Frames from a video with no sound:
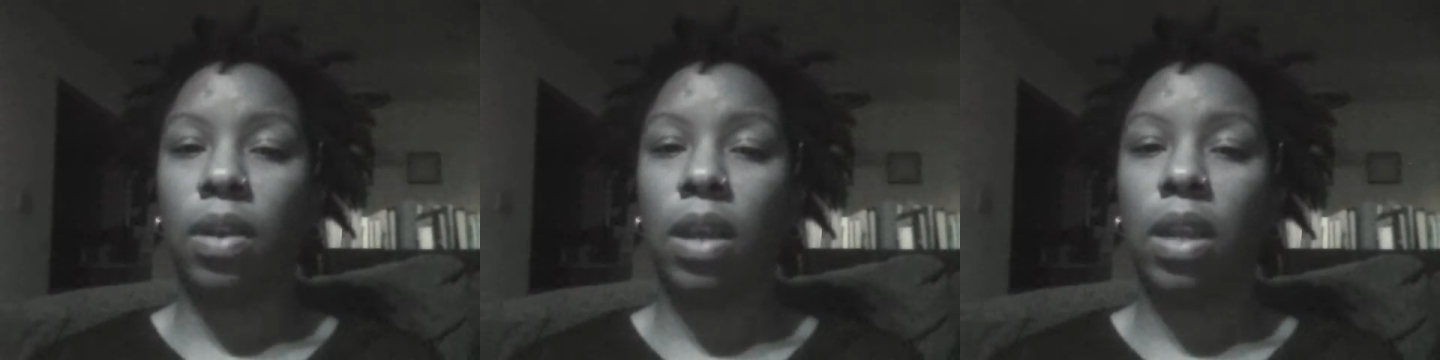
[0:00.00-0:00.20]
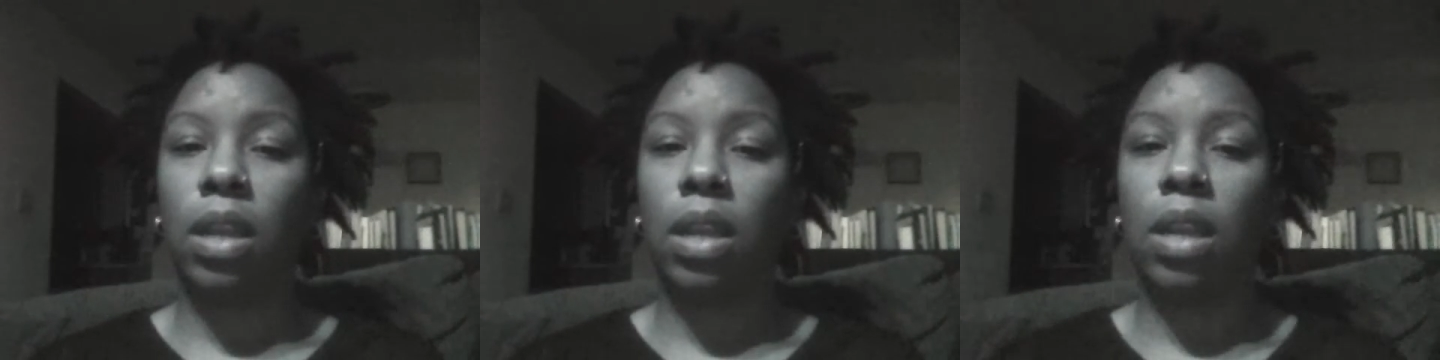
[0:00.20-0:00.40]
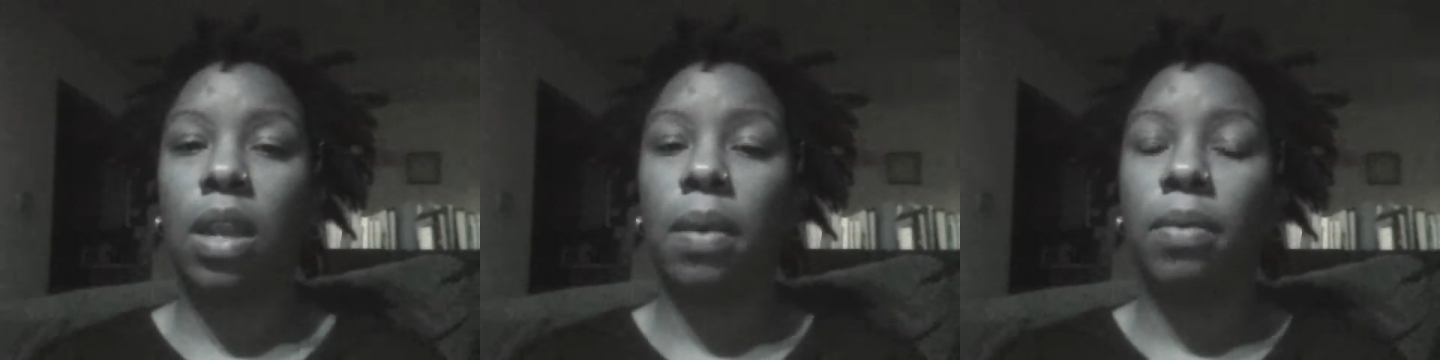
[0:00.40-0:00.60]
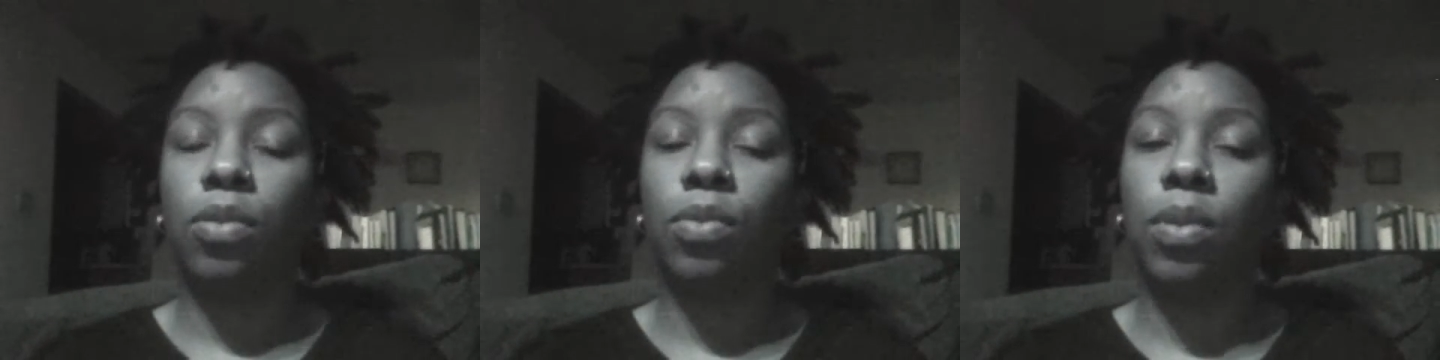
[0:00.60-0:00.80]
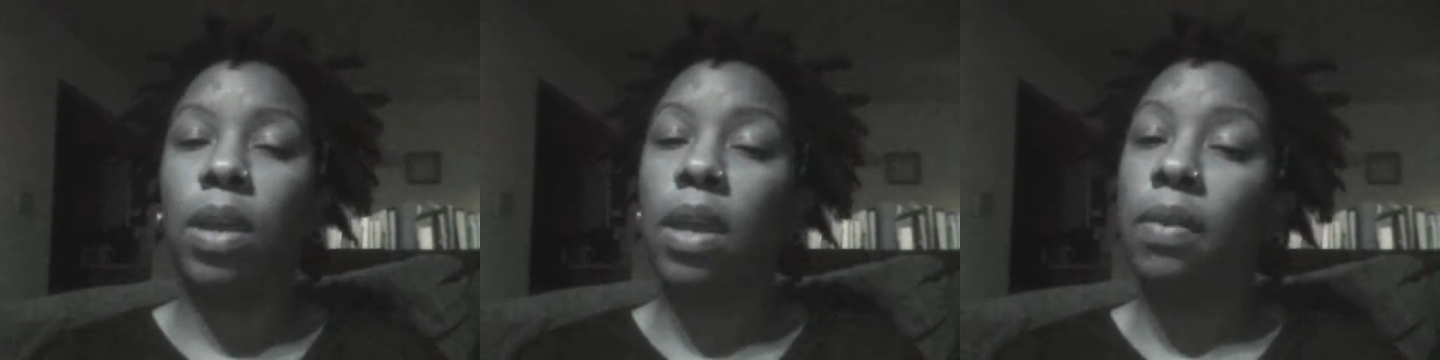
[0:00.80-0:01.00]
and then I
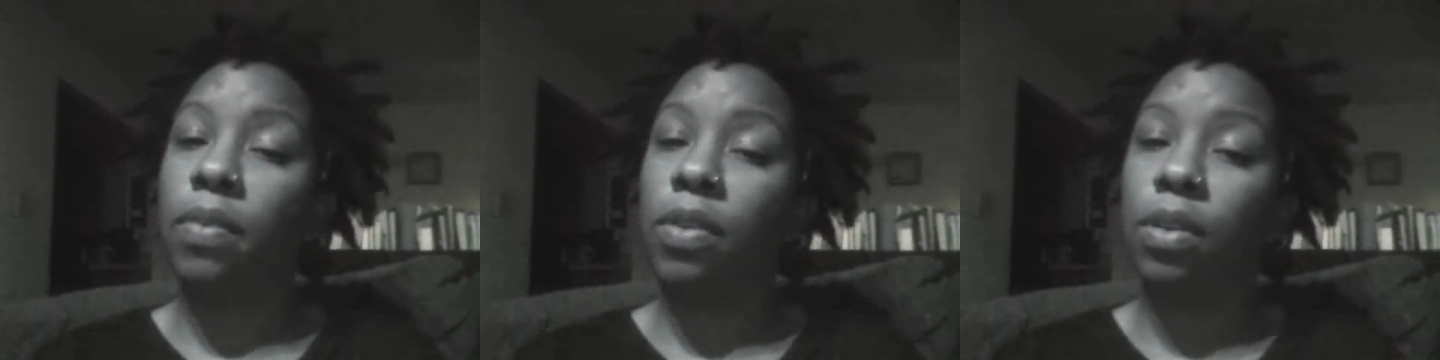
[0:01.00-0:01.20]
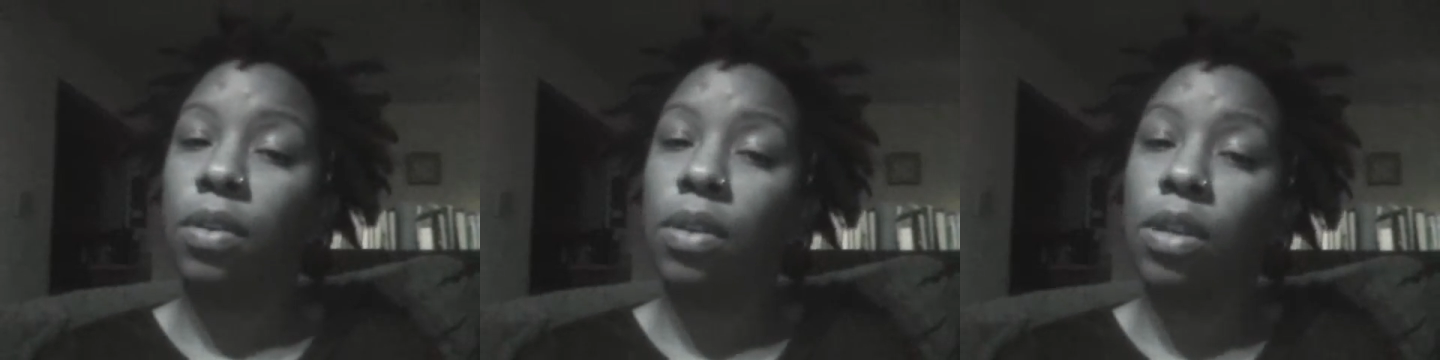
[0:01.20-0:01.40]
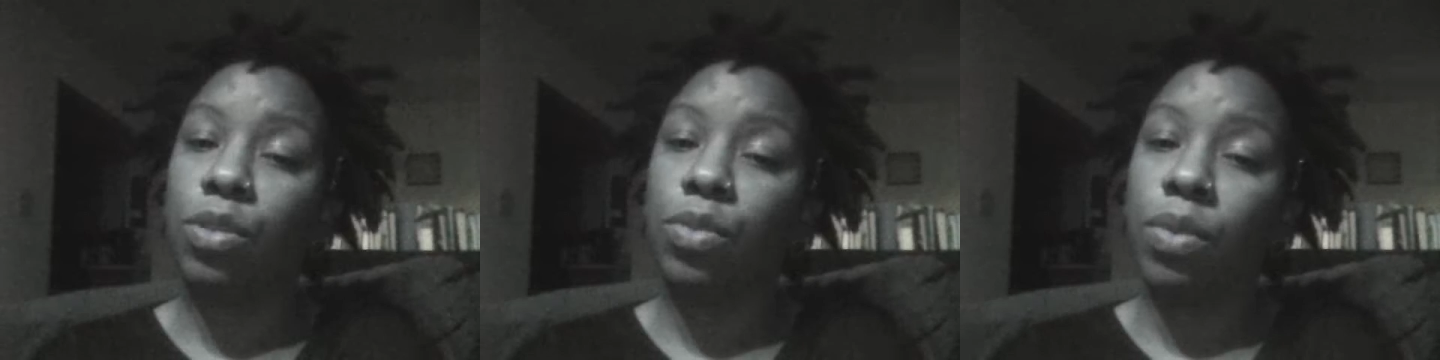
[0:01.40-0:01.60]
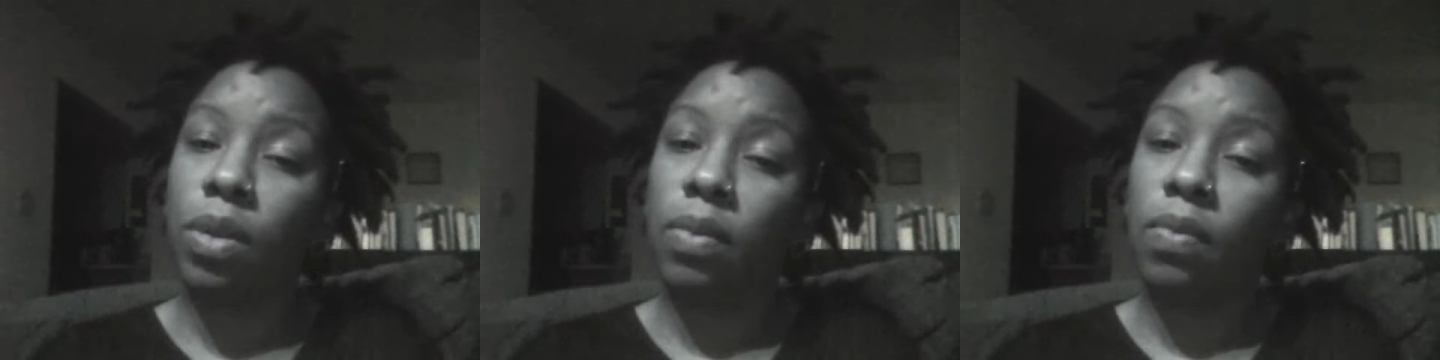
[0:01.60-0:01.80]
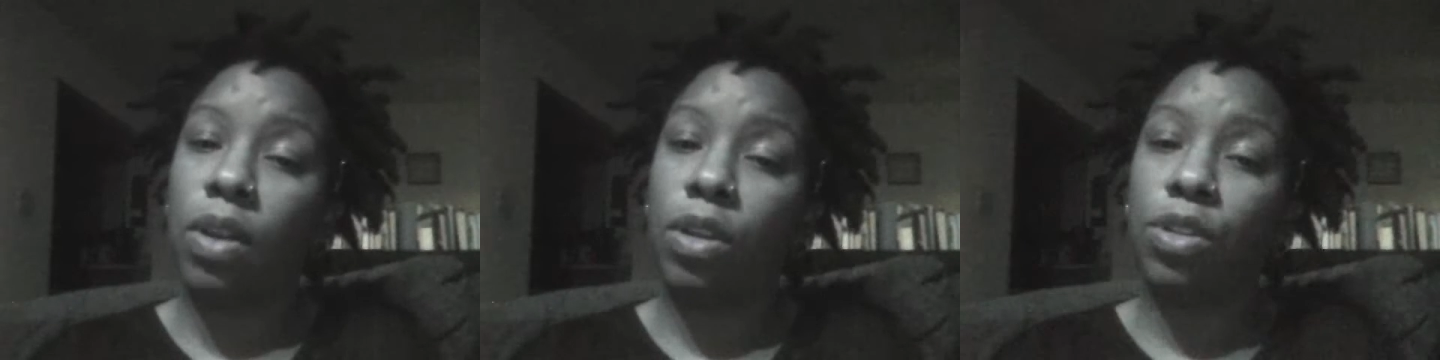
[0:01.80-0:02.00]
do a heavier lunch,
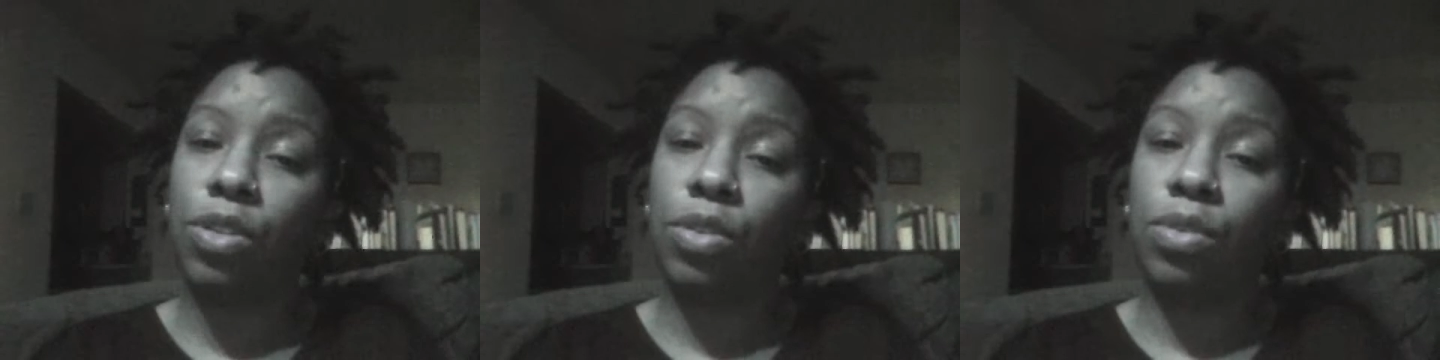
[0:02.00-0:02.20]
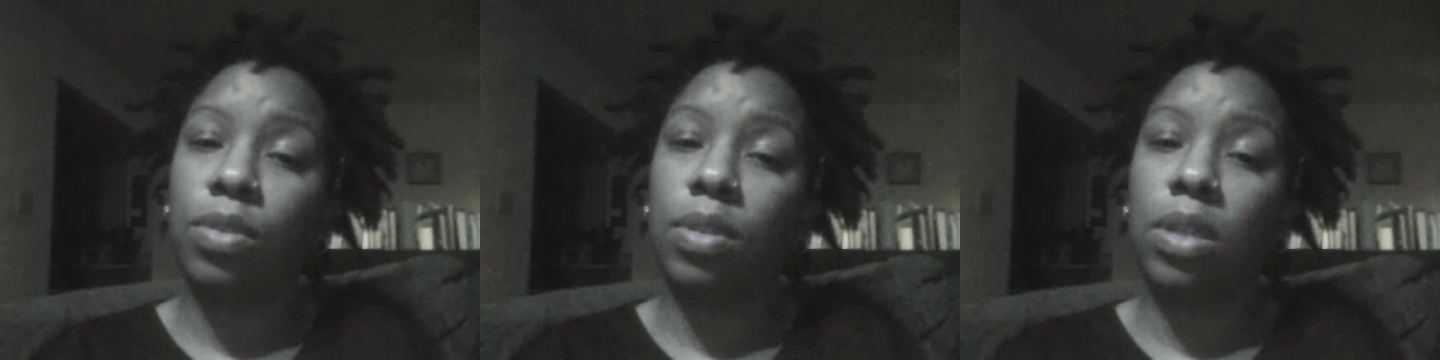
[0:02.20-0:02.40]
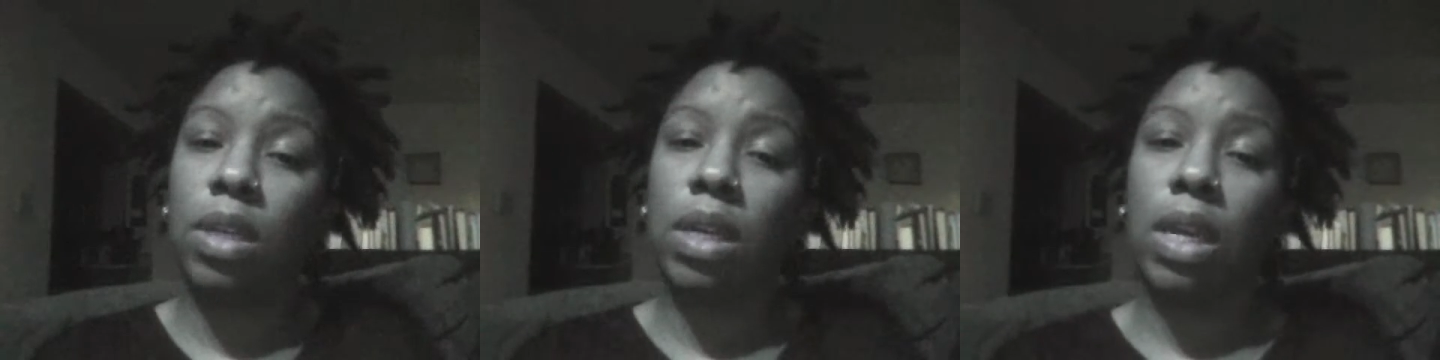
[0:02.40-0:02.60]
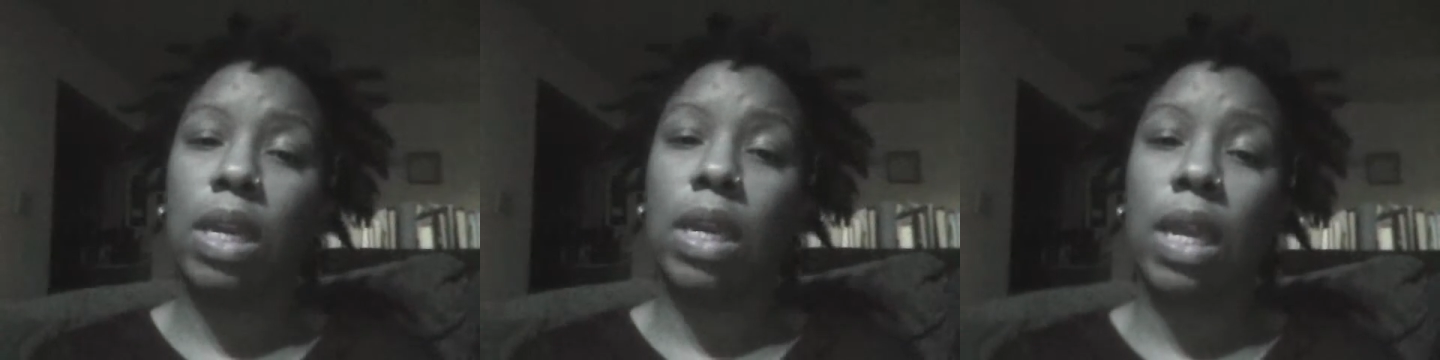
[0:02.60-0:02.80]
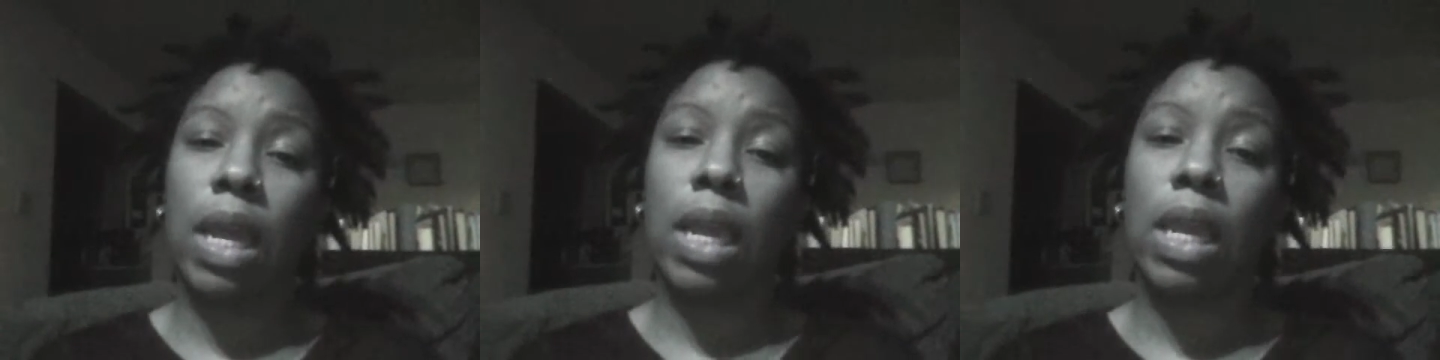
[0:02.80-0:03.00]
whatever I choose, and then
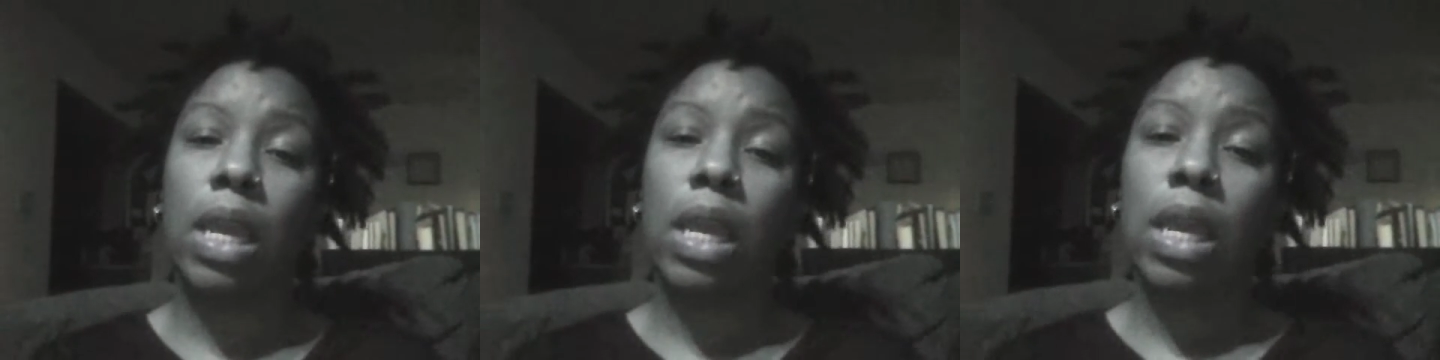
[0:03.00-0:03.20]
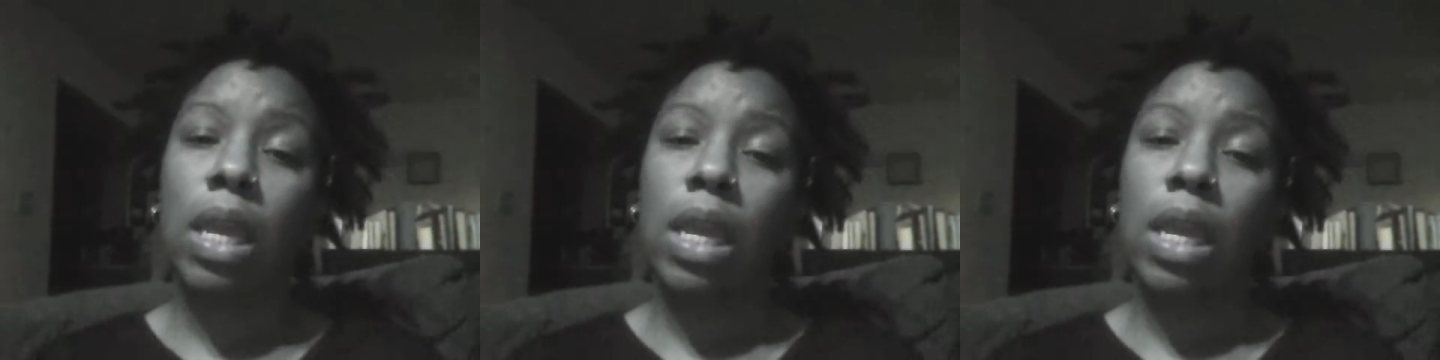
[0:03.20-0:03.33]
at night,